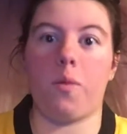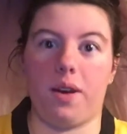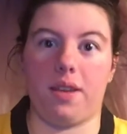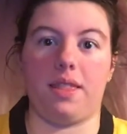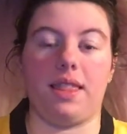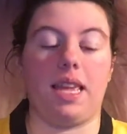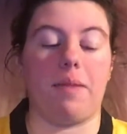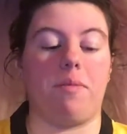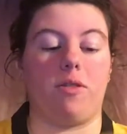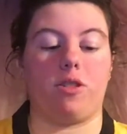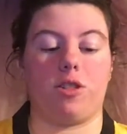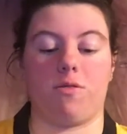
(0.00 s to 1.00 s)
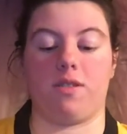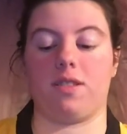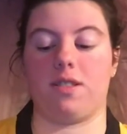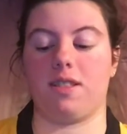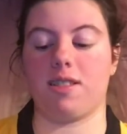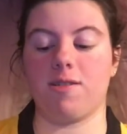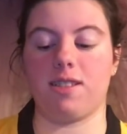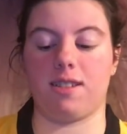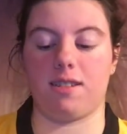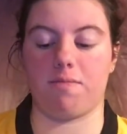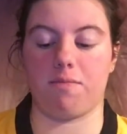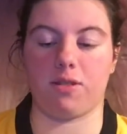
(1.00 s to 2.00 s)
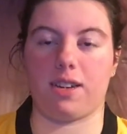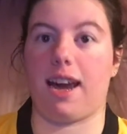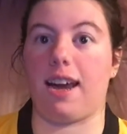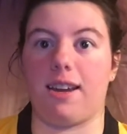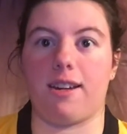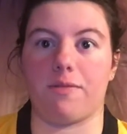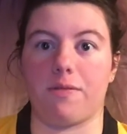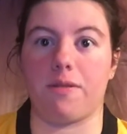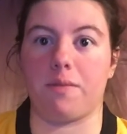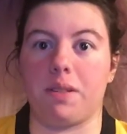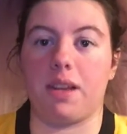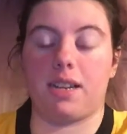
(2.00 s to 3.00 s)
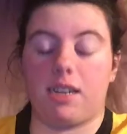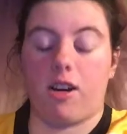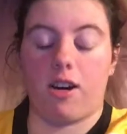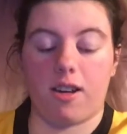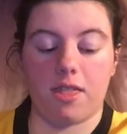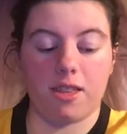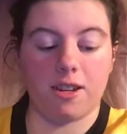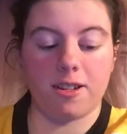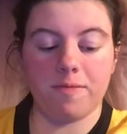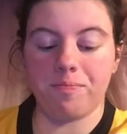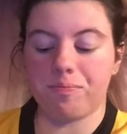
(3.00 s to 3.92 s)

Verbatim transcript: with the bookish one. So this was a book I got from an author,